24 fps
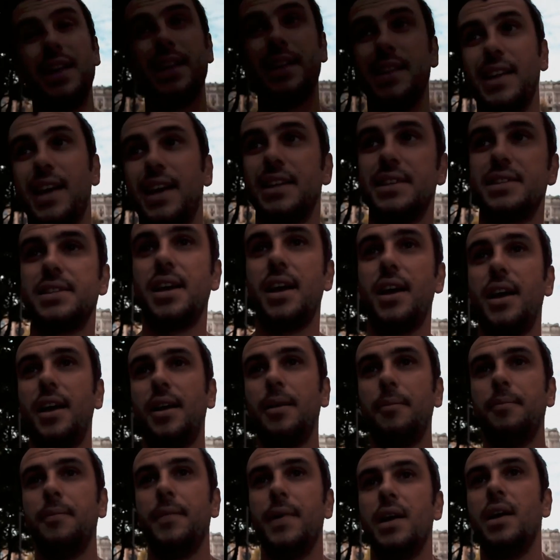at
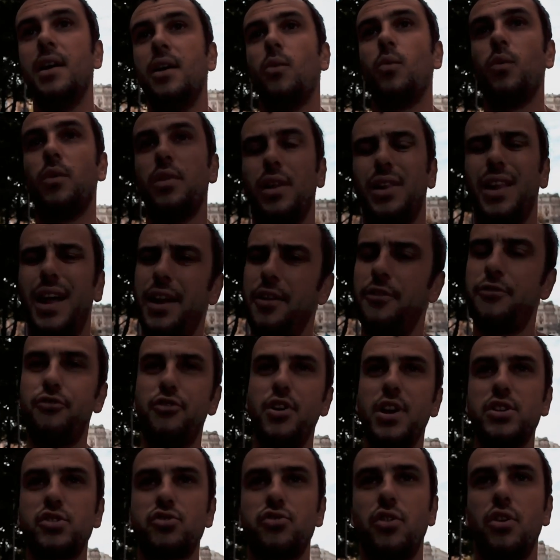nighttime, with a lot of
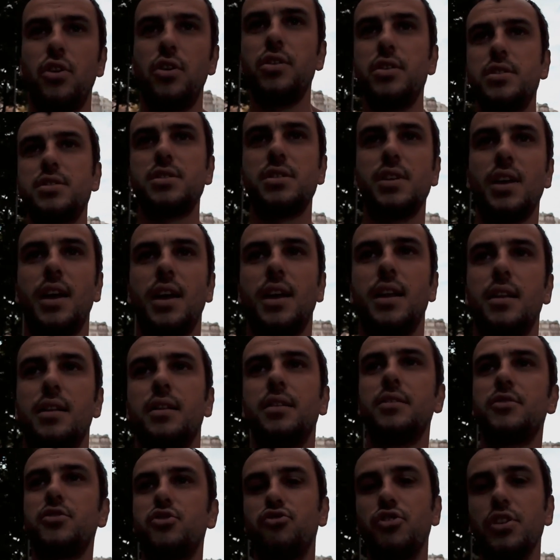restaurants
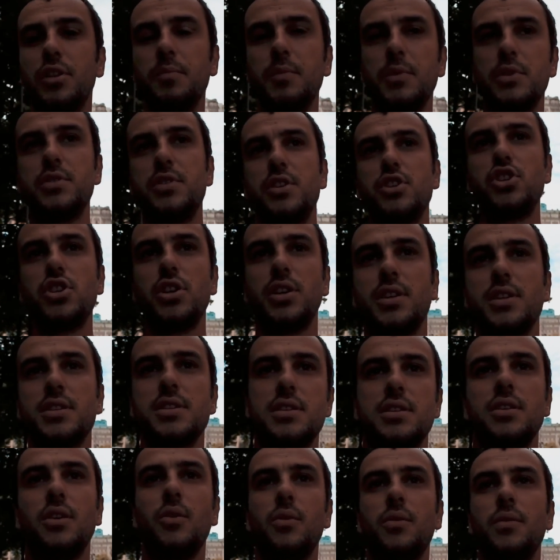and street musicians.
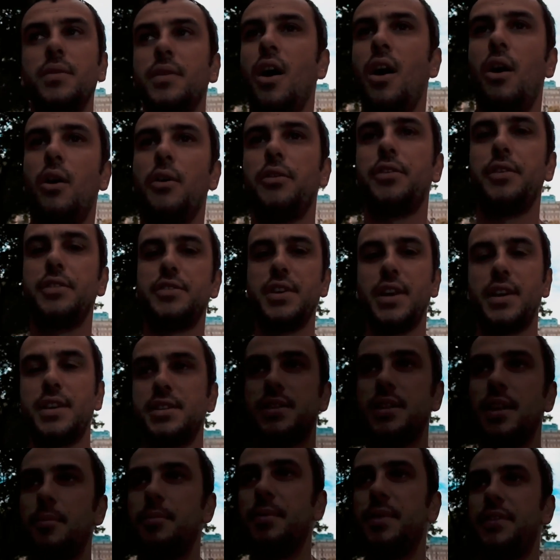So also take a
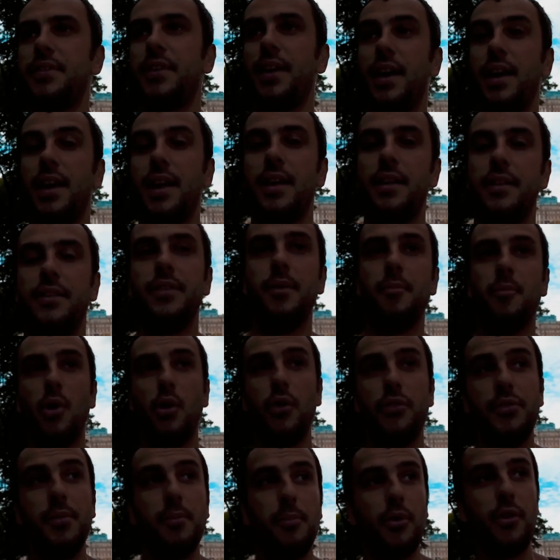step inside. And the
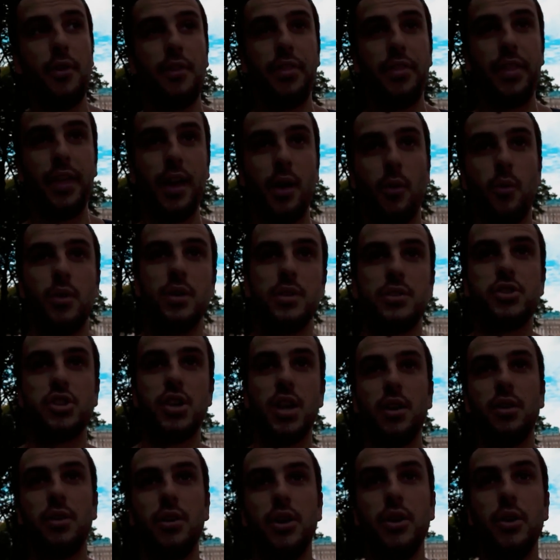most important thing I want to
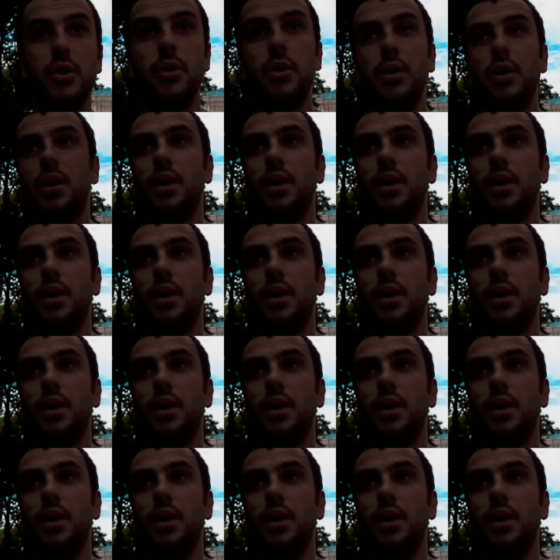share you,